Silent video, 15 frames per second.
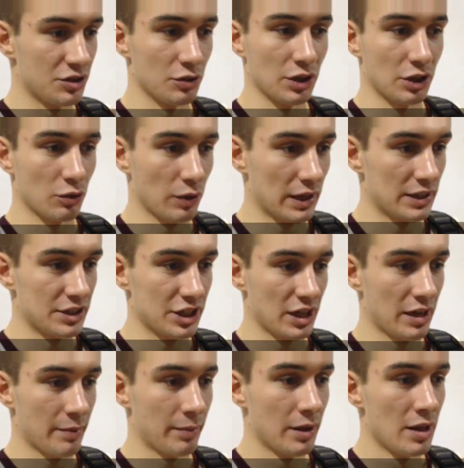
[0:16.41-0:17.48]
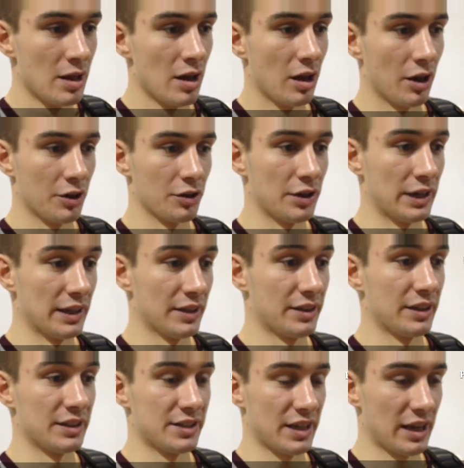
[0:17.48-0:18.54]
He's doing a great job
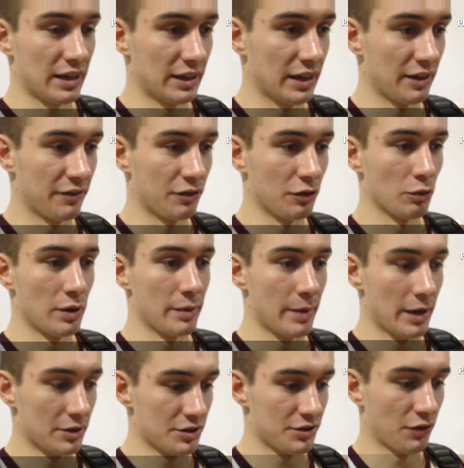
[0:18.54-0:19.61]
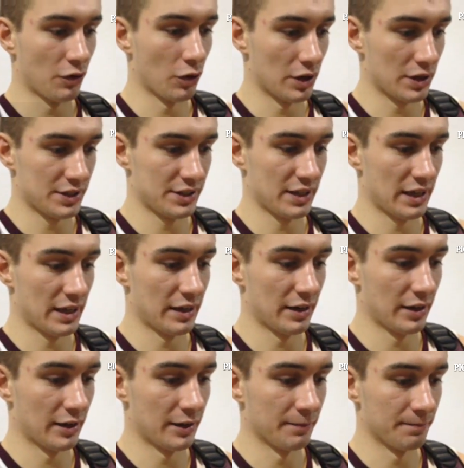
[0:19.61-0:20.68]
underneath. He's got he had a few rebounds for us,
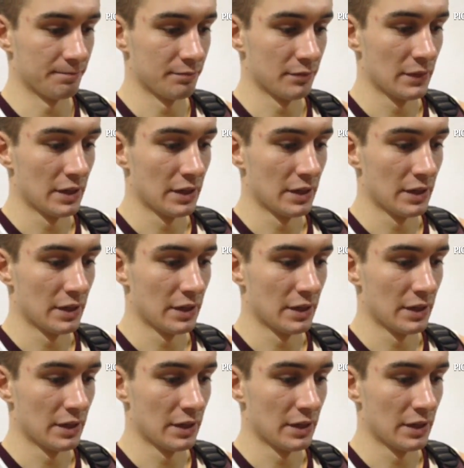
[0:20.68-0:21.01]
and um,